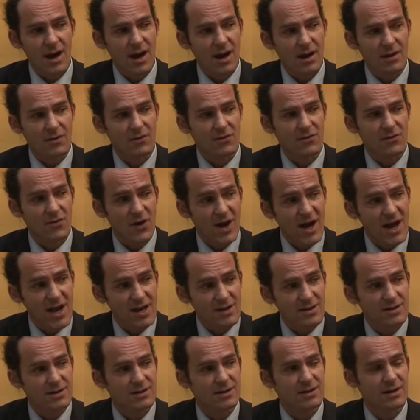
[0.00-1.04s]
uh,
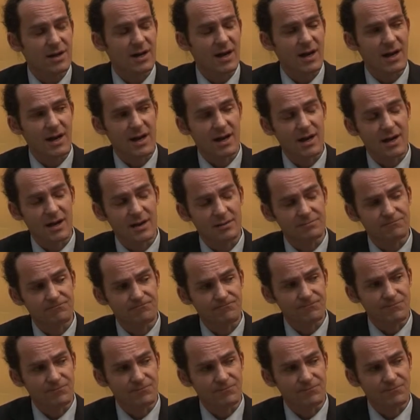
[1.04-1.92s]
great, um,